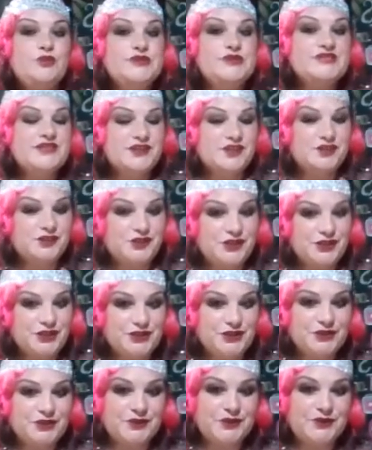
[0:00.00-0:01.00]
there was a
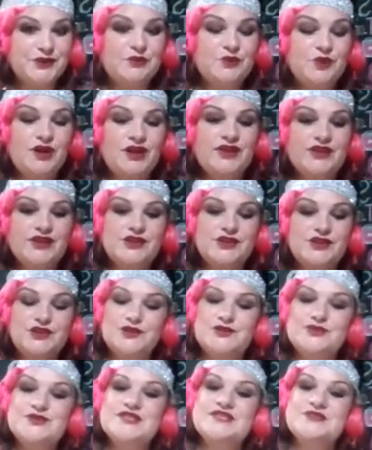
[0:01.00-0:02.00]
clue. And one uh-huh. of the
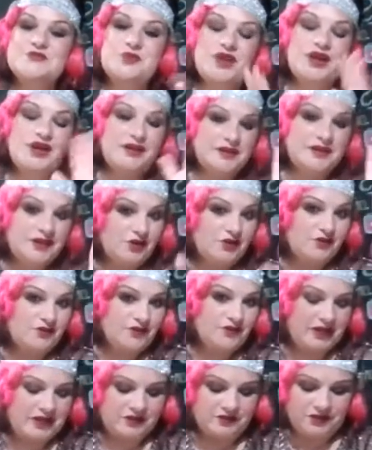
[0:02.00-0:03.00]
uh-huh. clues, because we ought to go
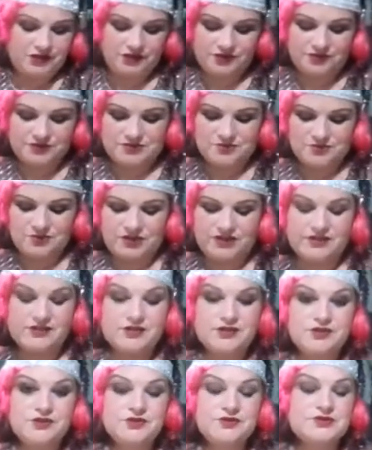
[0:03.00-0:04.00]
find clues. And one of the
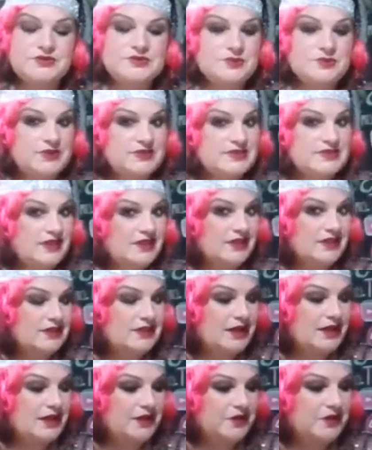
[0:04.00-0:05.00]
clues was a,
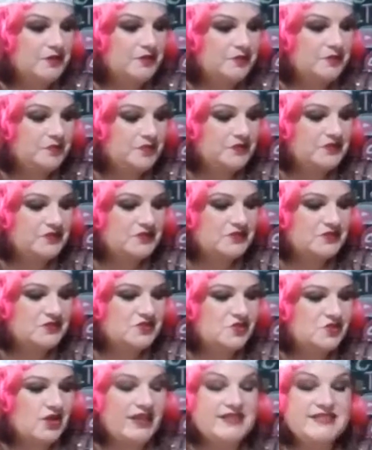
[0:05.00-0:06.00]
a
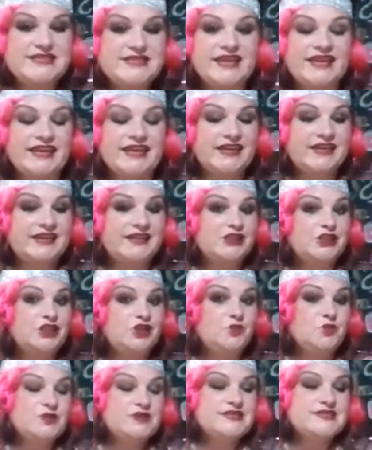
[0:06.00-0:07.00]
train ticket and
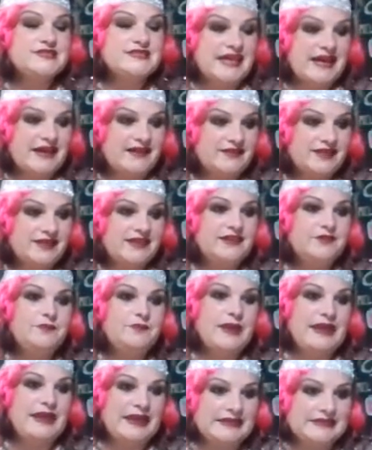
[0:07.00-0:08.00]
you were selling a
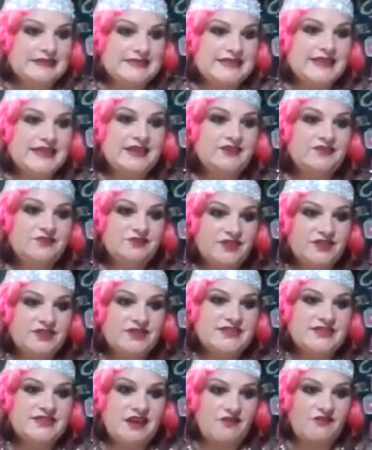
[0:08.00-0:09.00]
painting in
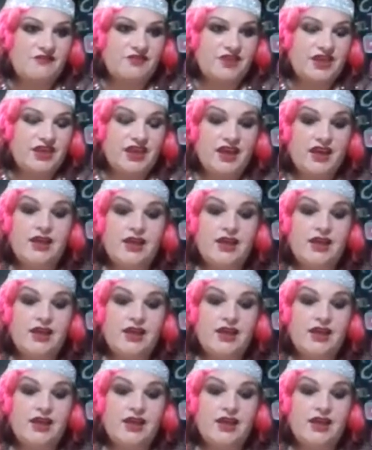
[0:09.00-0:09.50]
Philadelphia.